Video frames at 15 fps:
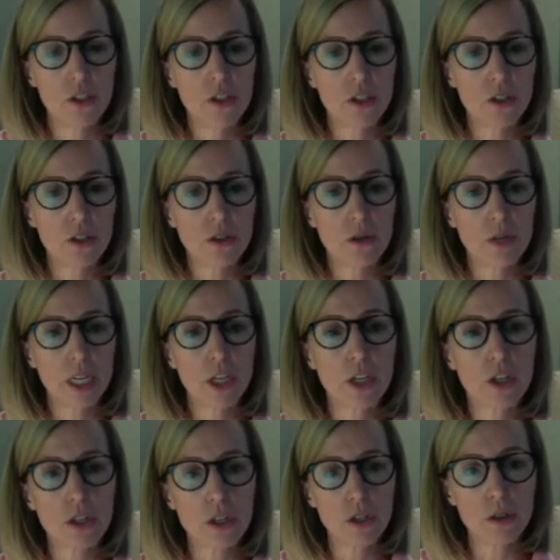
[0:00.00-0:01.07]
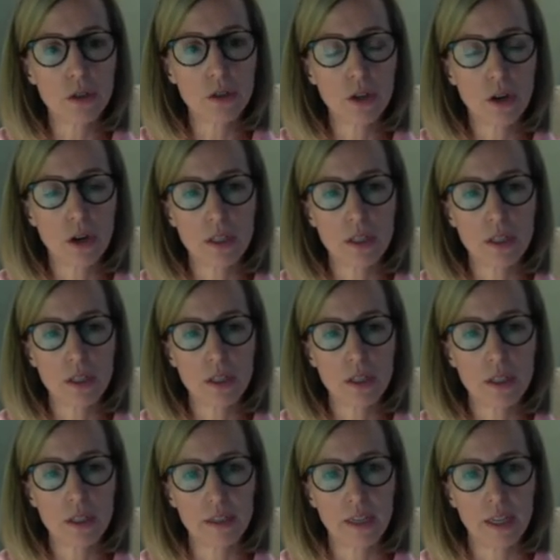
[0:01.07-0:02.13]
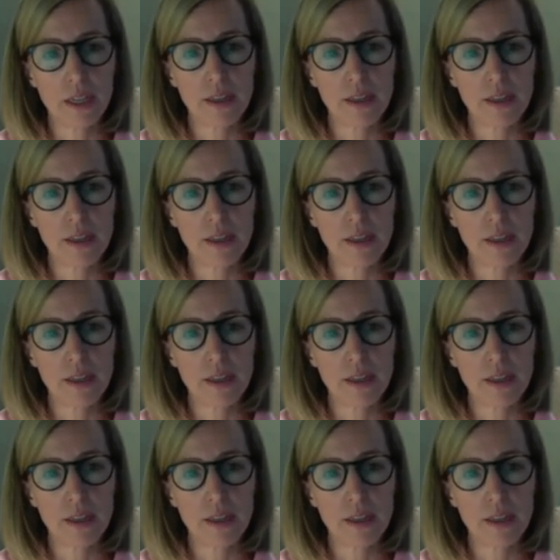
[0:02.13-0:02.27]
to include content